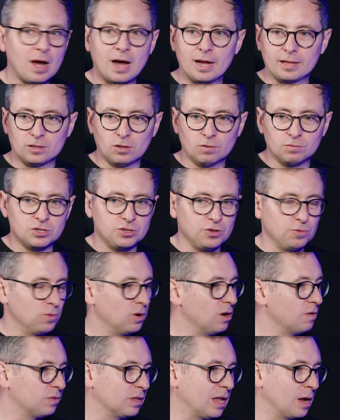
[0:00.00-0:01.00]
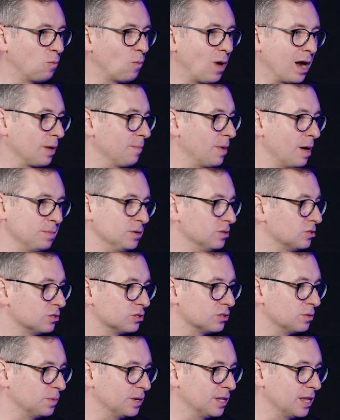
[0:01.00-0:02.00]
I'd love to do work for like Wagamamas
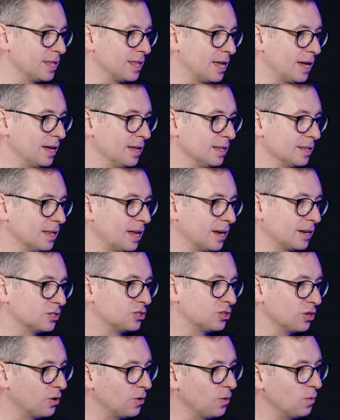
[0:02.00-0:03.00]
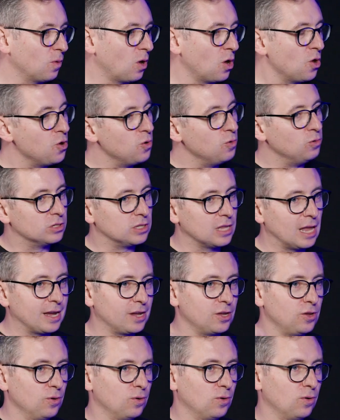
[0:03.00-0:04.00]
or somewhere like that. Like, so who's
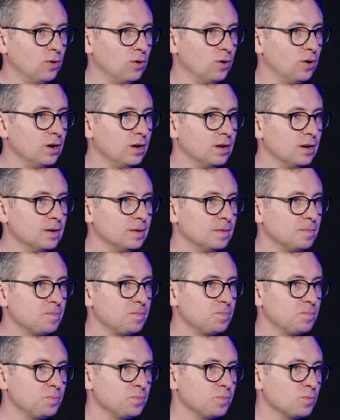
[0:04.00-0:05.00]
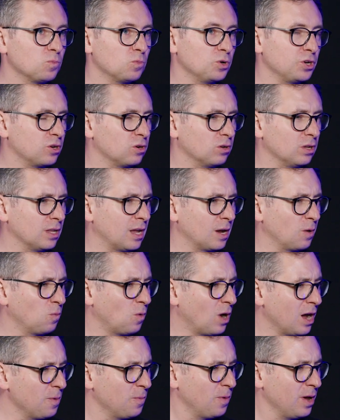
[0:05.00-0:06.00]
like your, what do you call it? Like
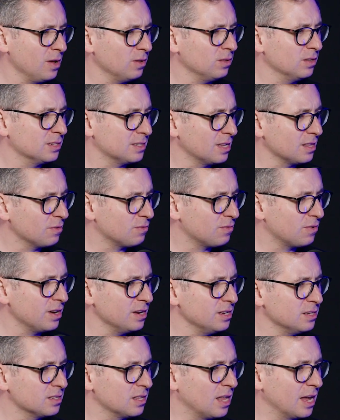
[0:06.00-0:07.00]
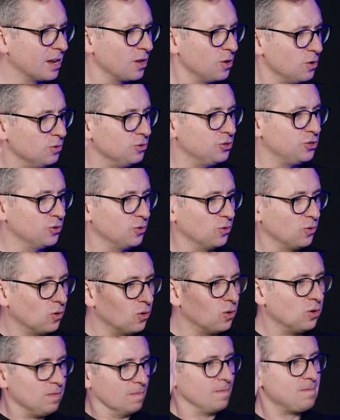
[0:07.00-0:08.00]
white whale? Is that the phrase? Like, who's
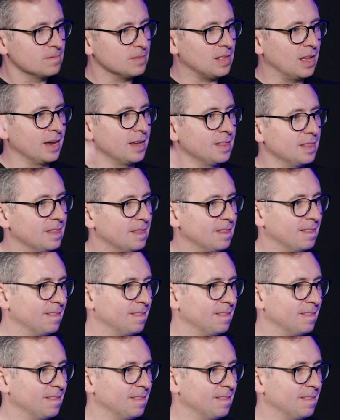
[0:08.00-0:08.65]
your, like,